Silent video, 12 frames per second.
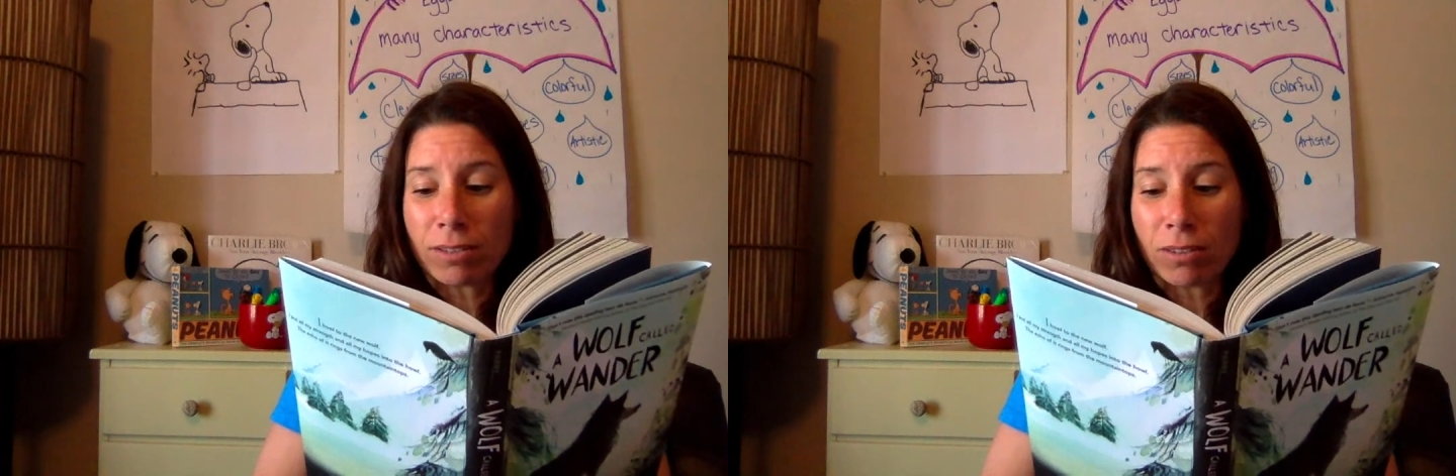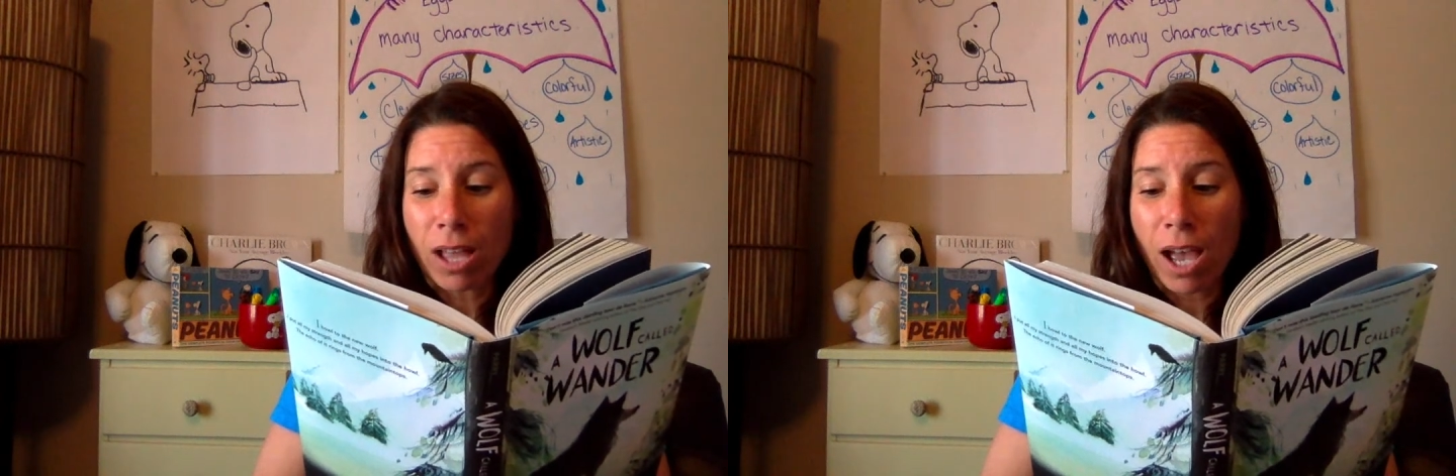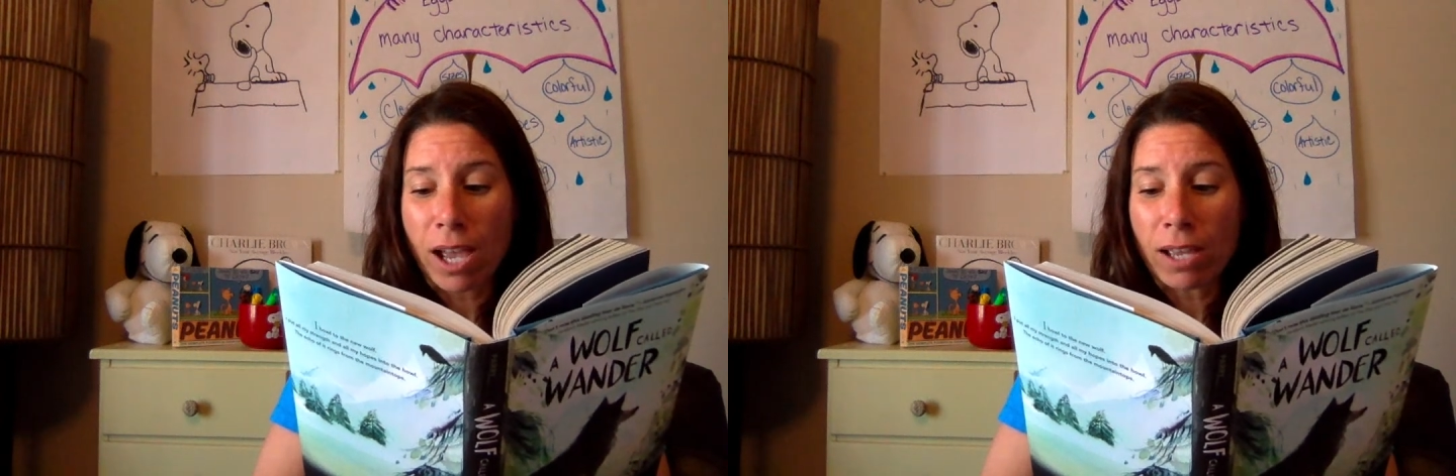
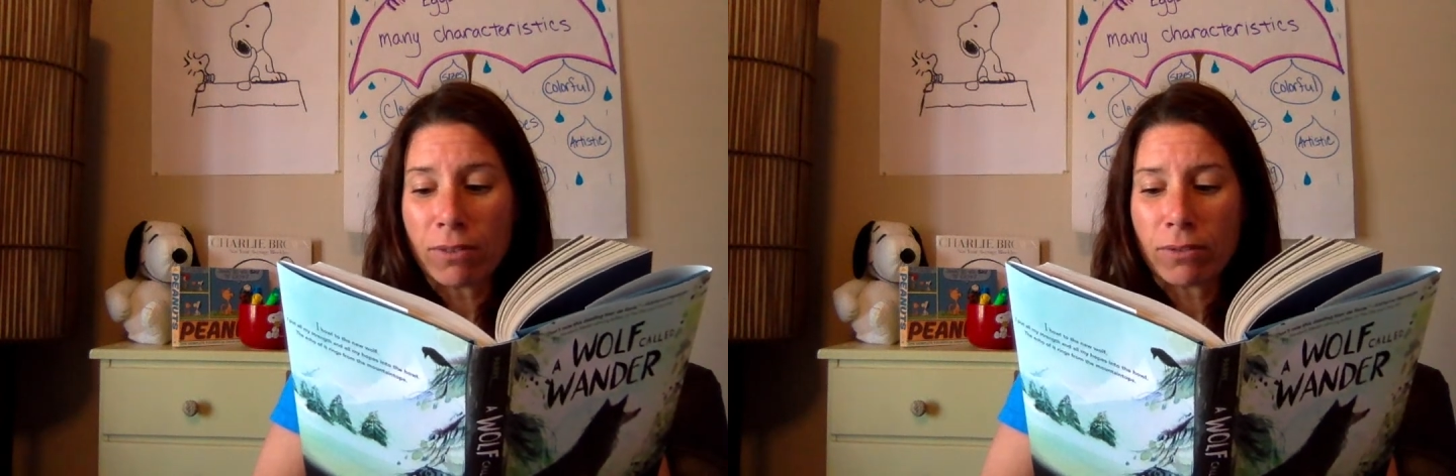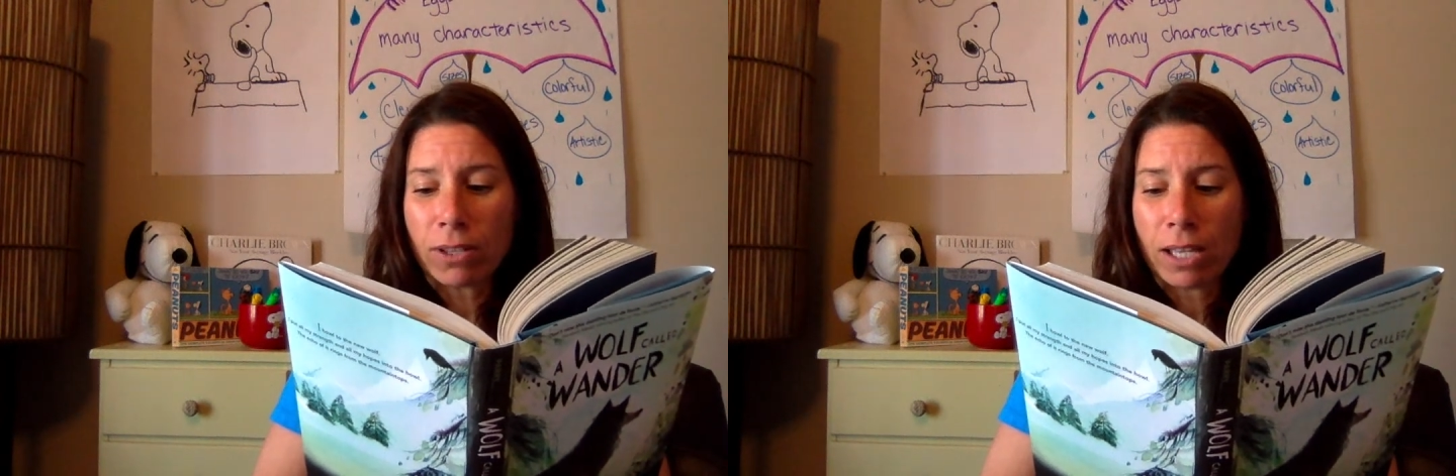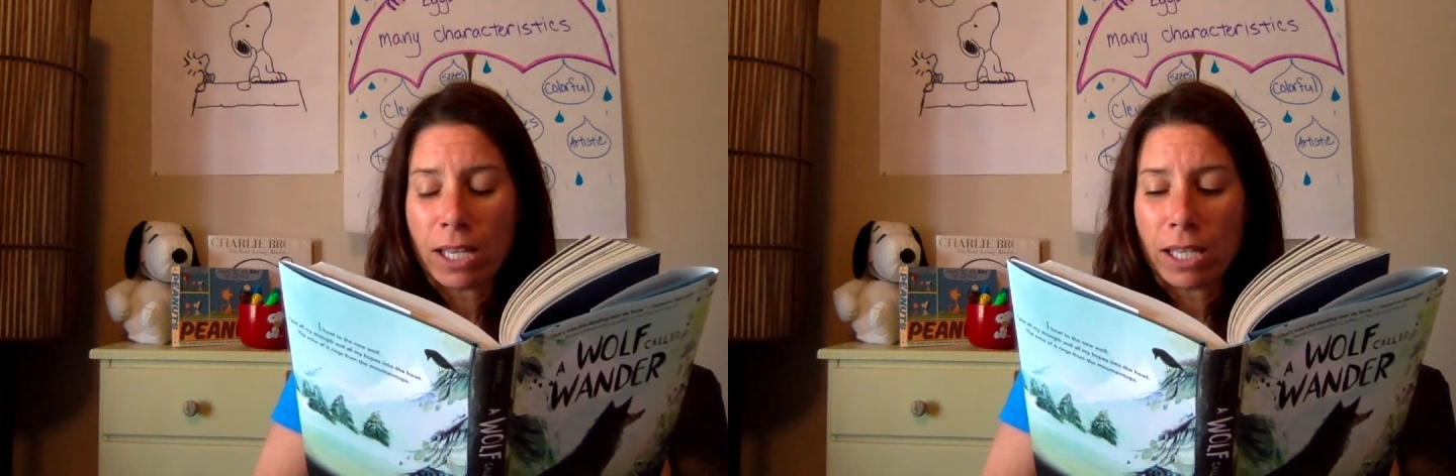alive,
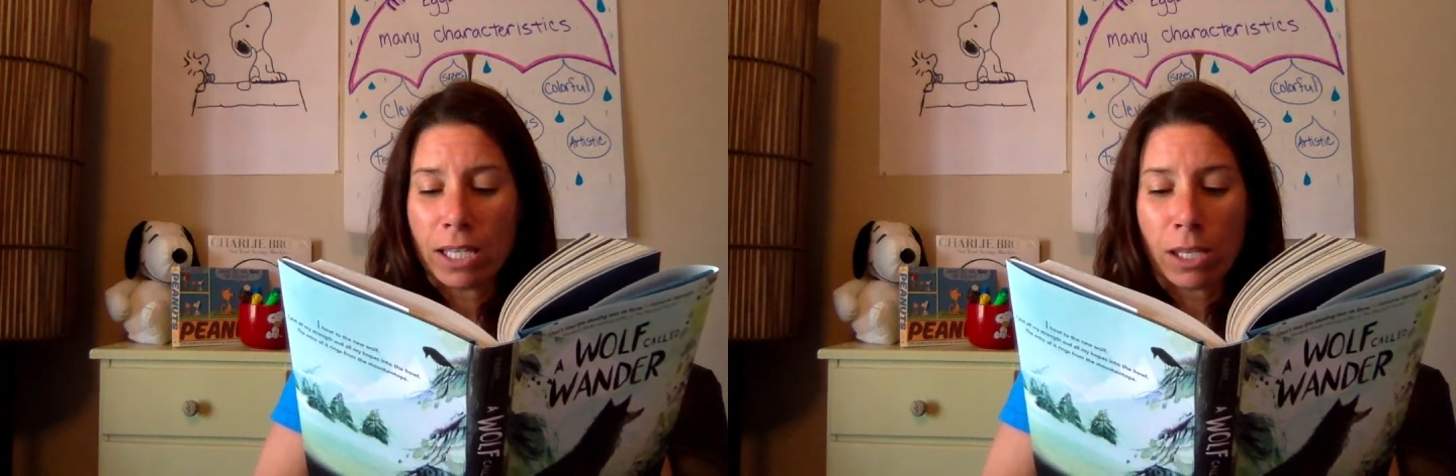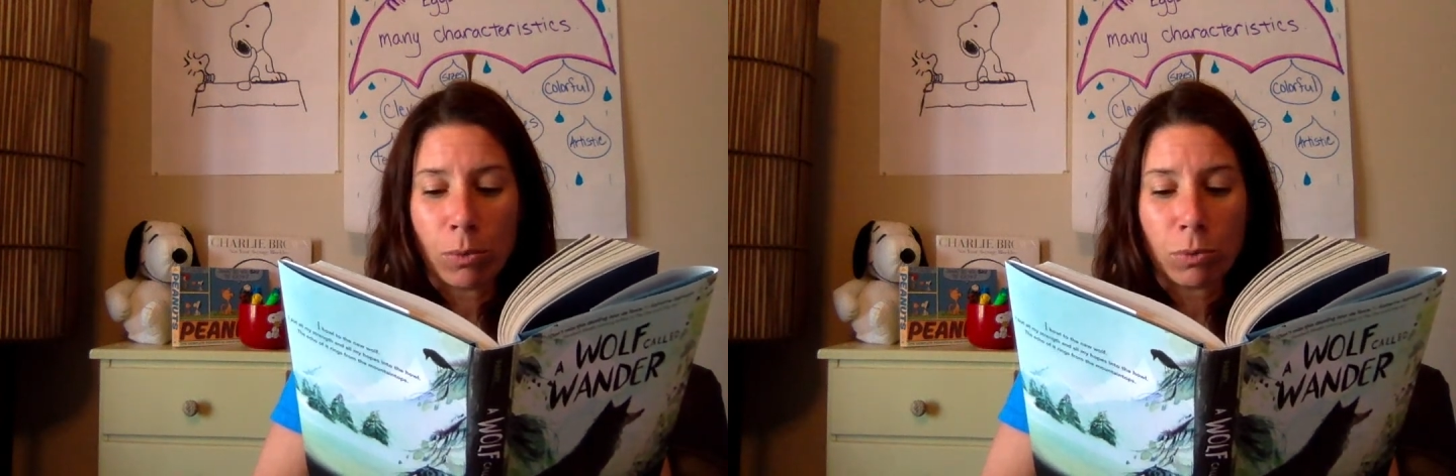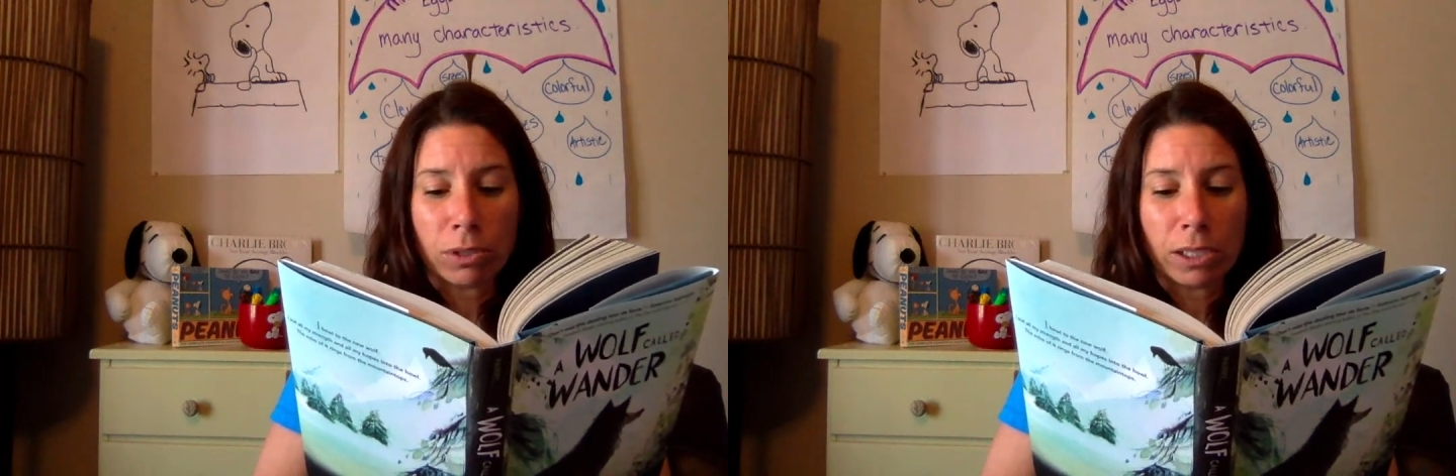
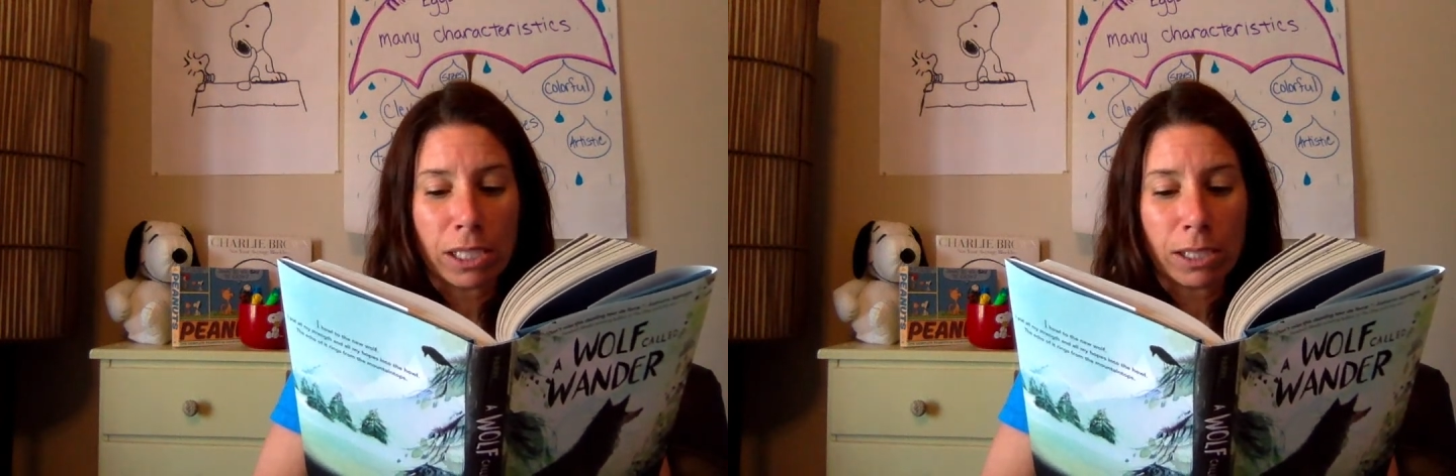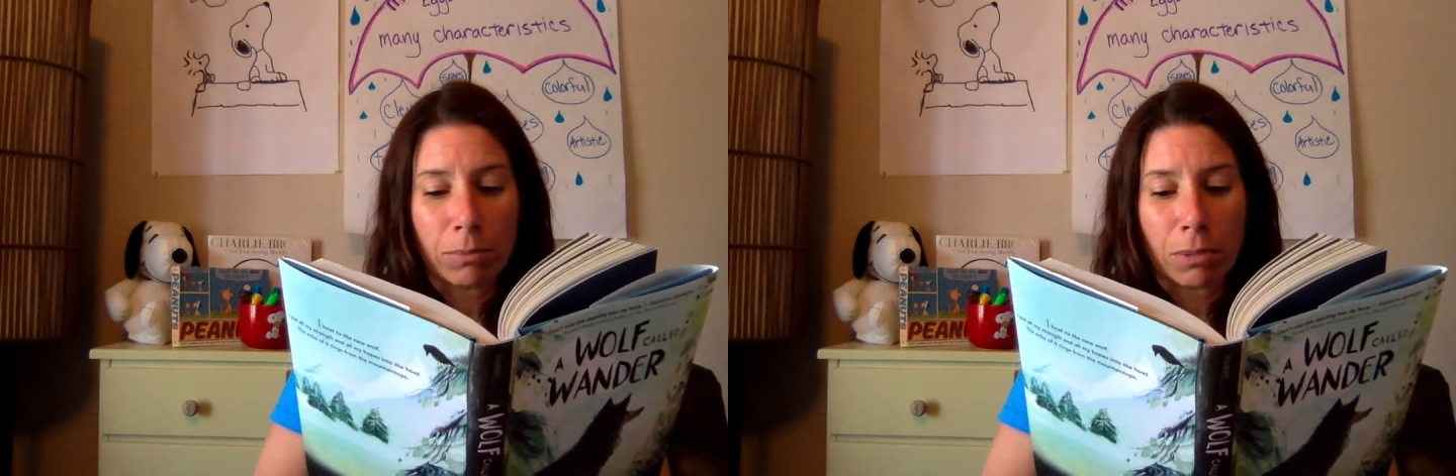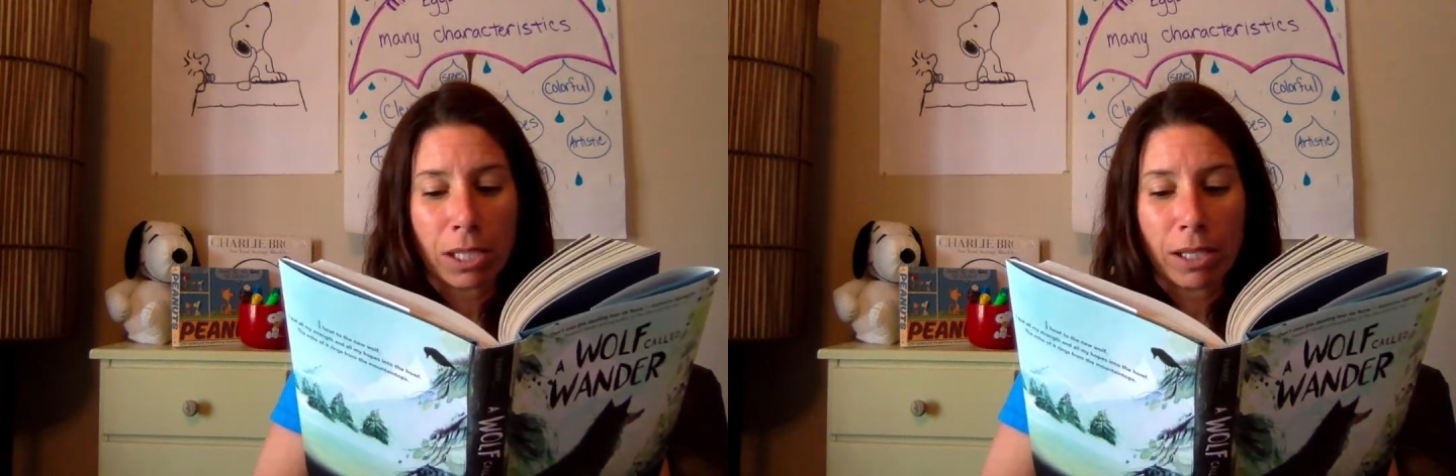he will
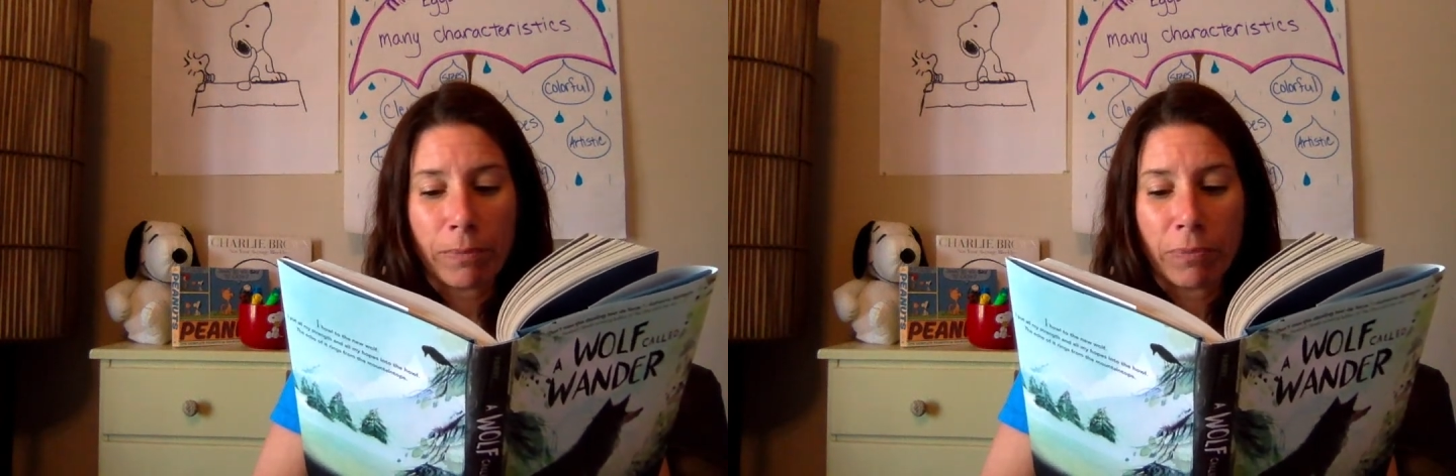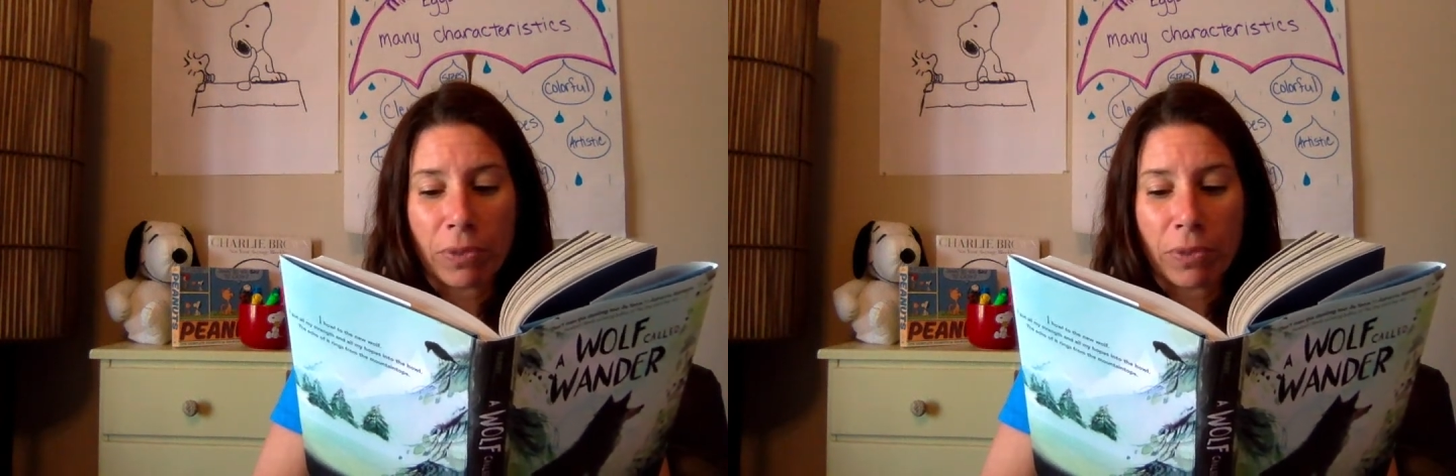need me.